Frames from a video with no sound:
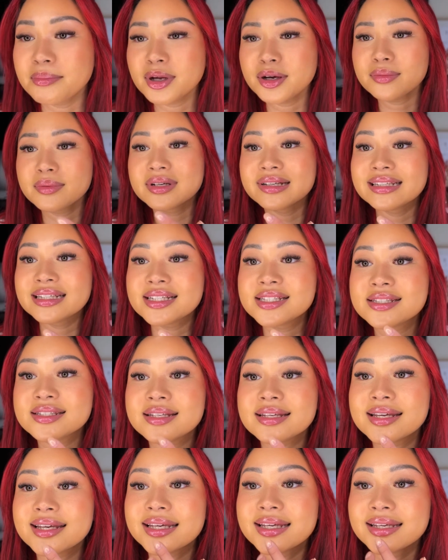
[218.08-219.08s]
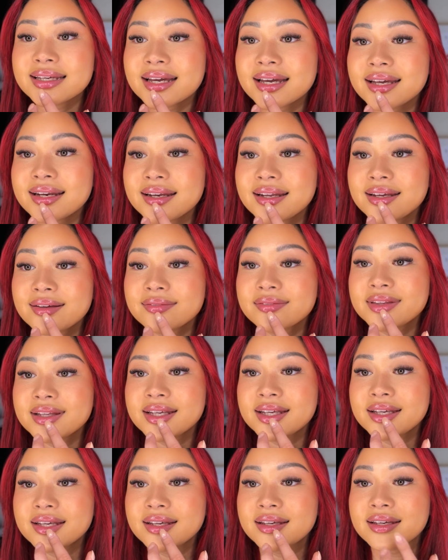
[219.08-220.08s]
not really seeing any of
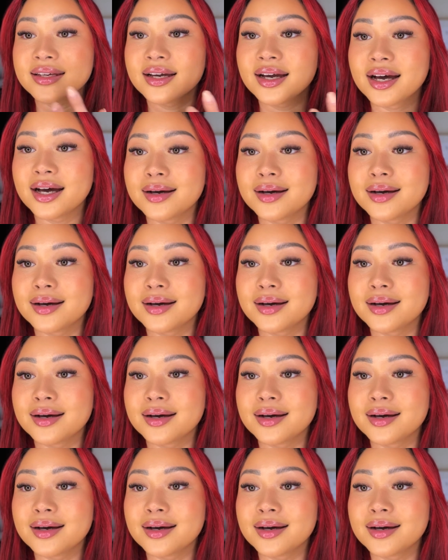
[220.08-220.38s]
the